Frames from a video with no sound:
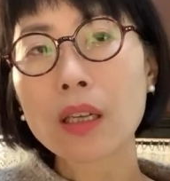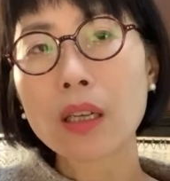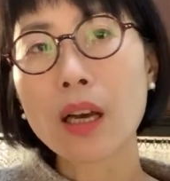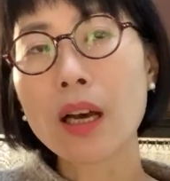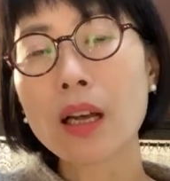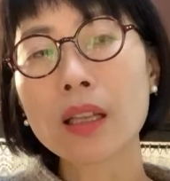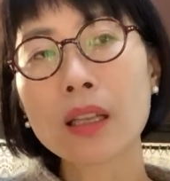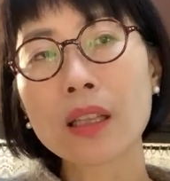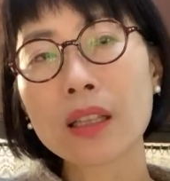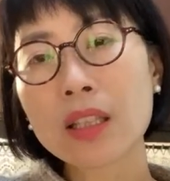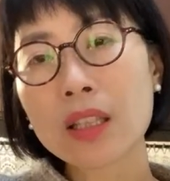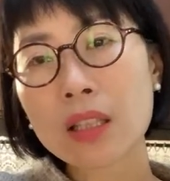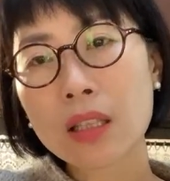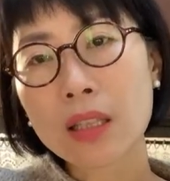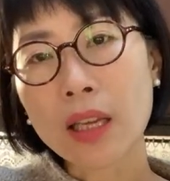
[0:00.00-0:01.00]

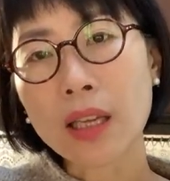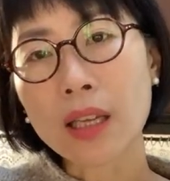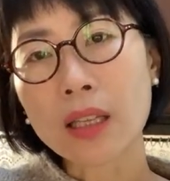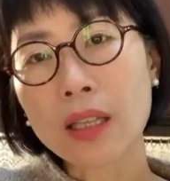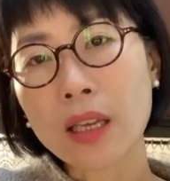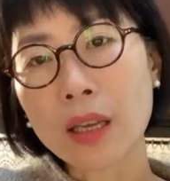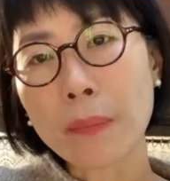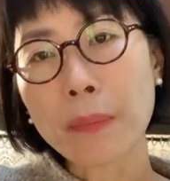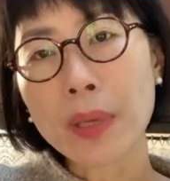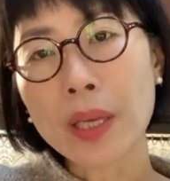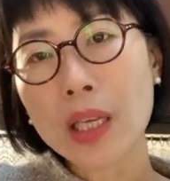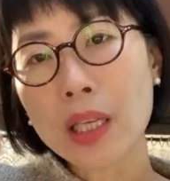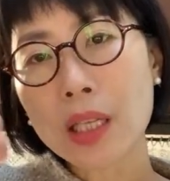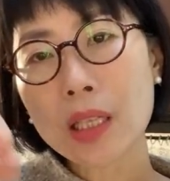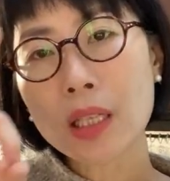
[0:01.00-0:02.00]
cuts like a like a
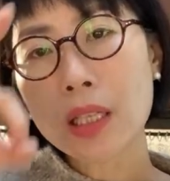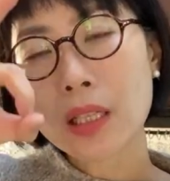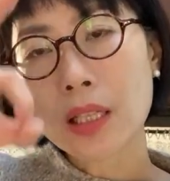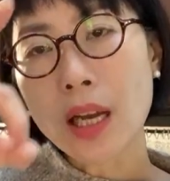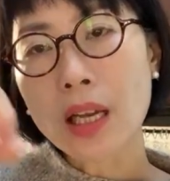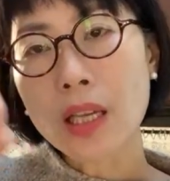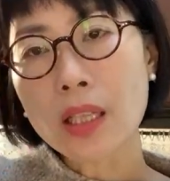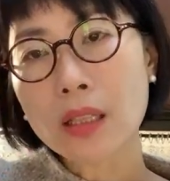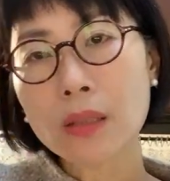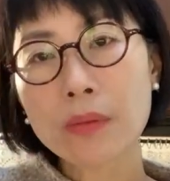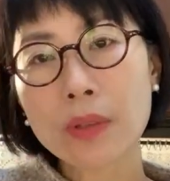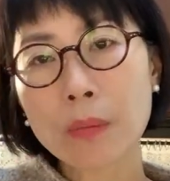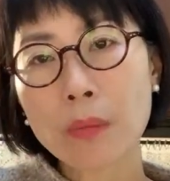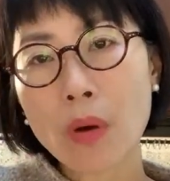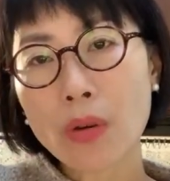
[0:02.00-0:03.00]
piece dice of
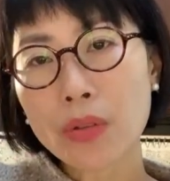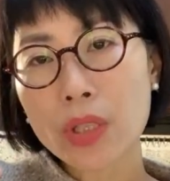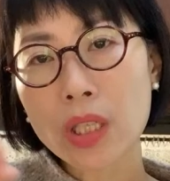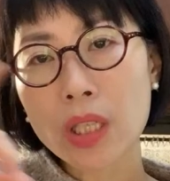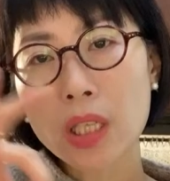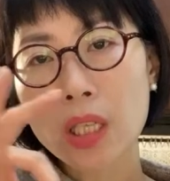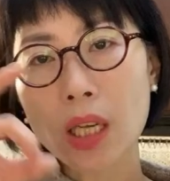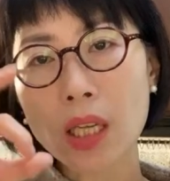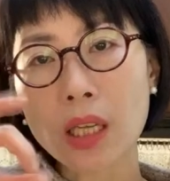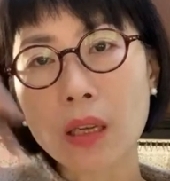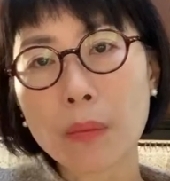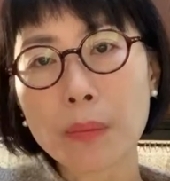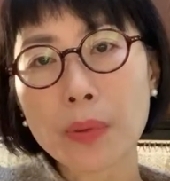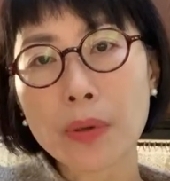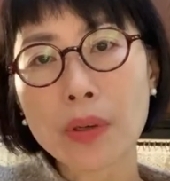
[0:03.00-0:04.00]
the mochi and
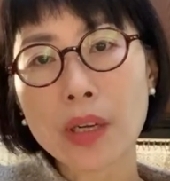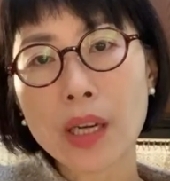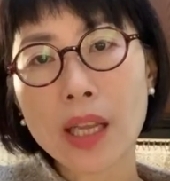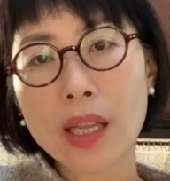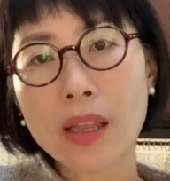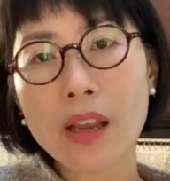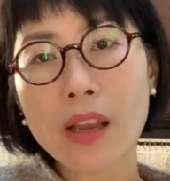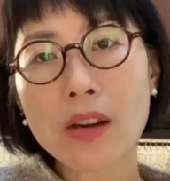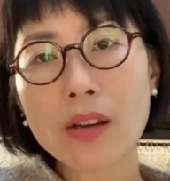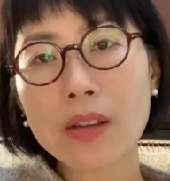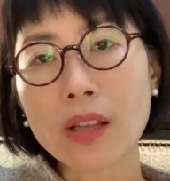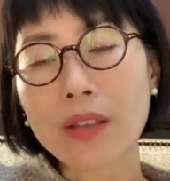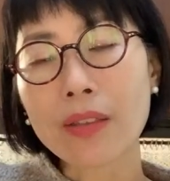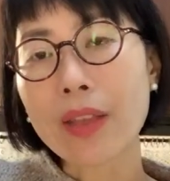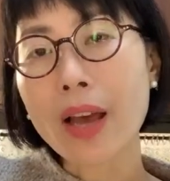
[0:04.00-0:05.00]
then put it in there and
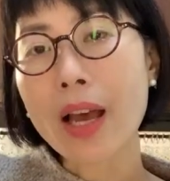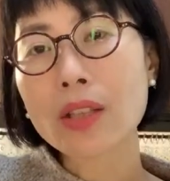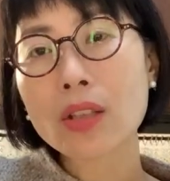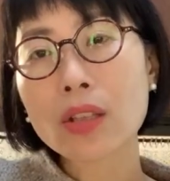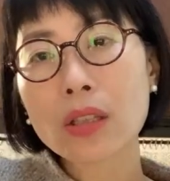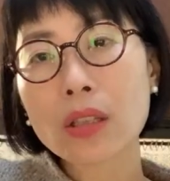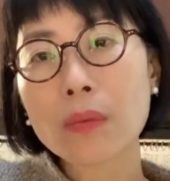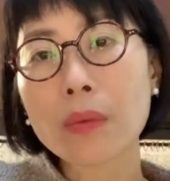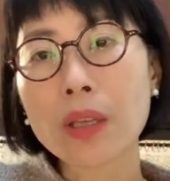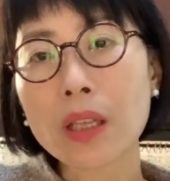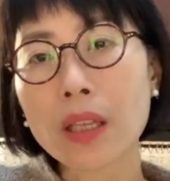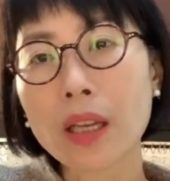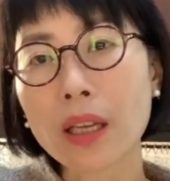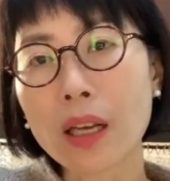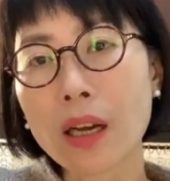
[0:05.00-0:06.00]
then that's gonna be
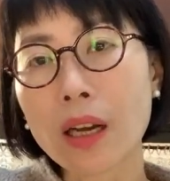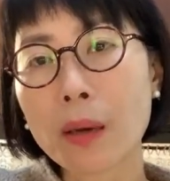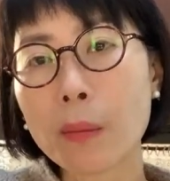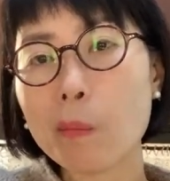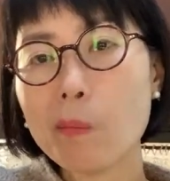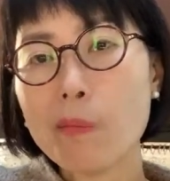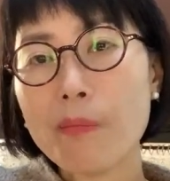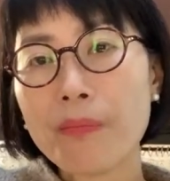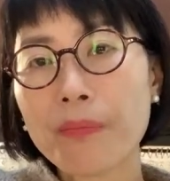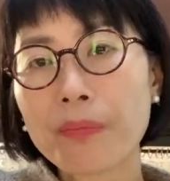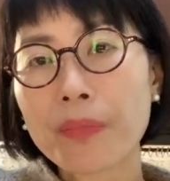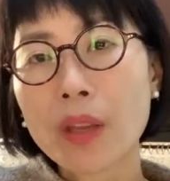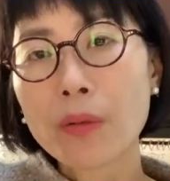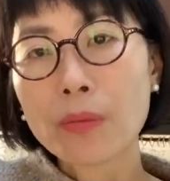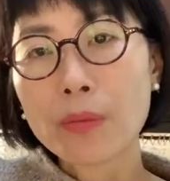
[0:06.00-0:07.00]
like a
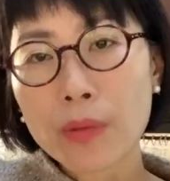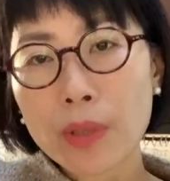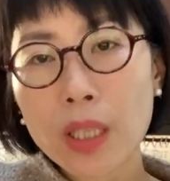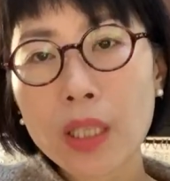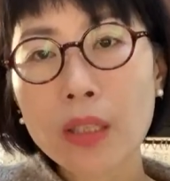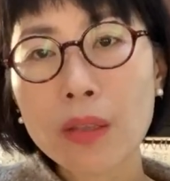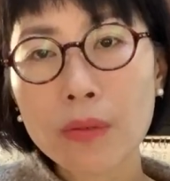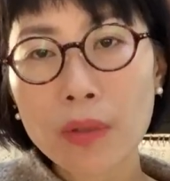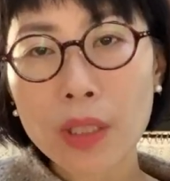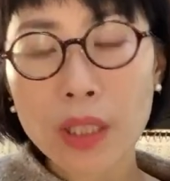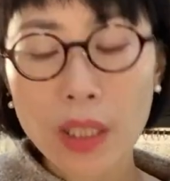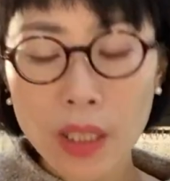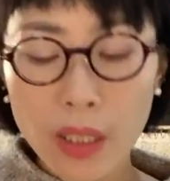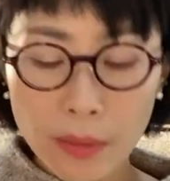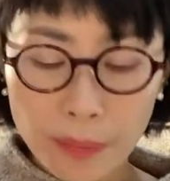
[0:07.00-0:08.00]
really
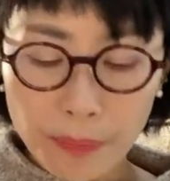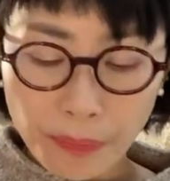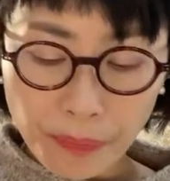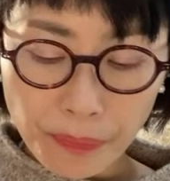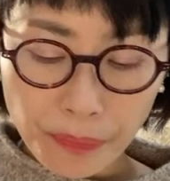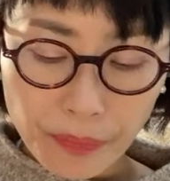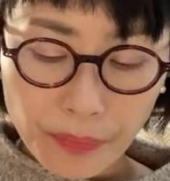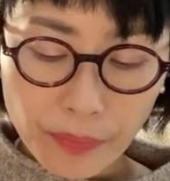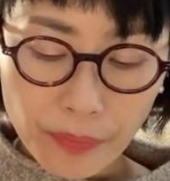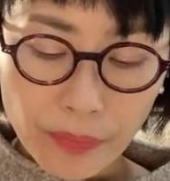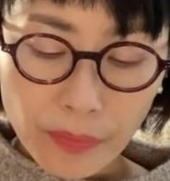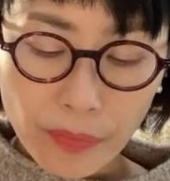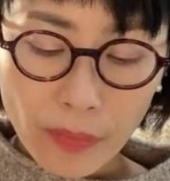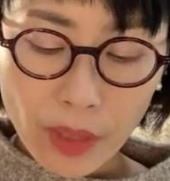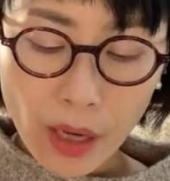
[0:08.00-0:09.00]
really
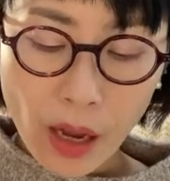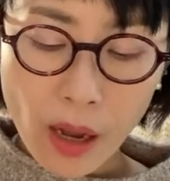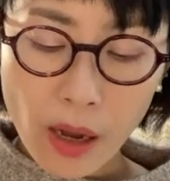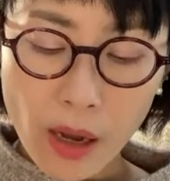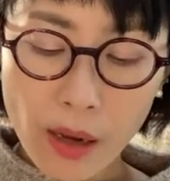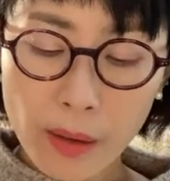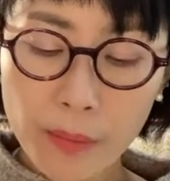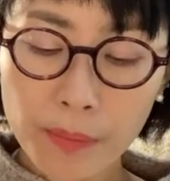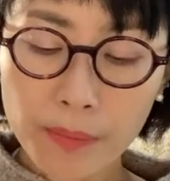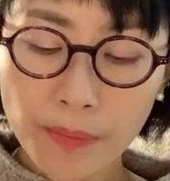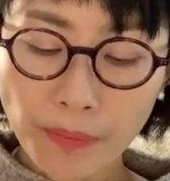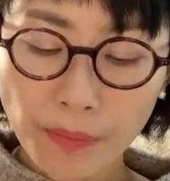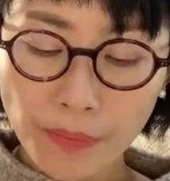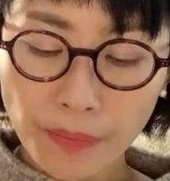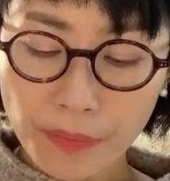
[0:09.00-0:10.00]

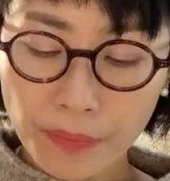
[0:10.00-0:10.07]
um